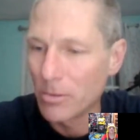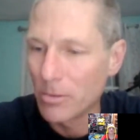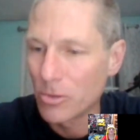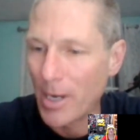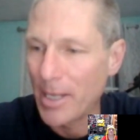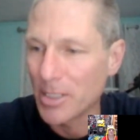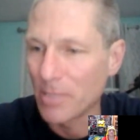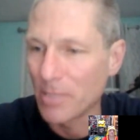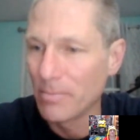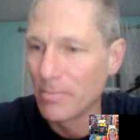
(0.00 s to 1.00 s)
try to get
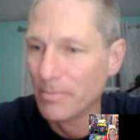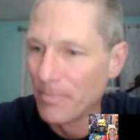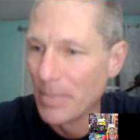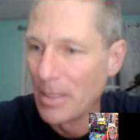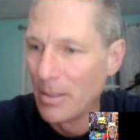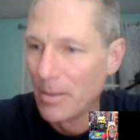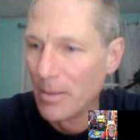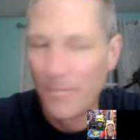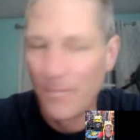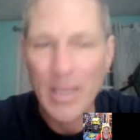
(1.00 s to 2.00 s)
some
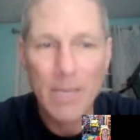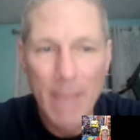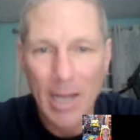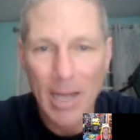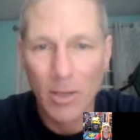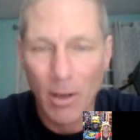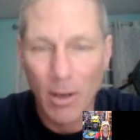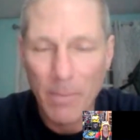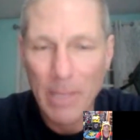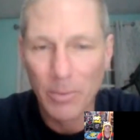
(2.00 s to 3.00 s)
feedback on the
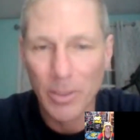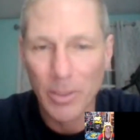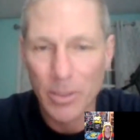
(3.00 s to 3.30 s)
people that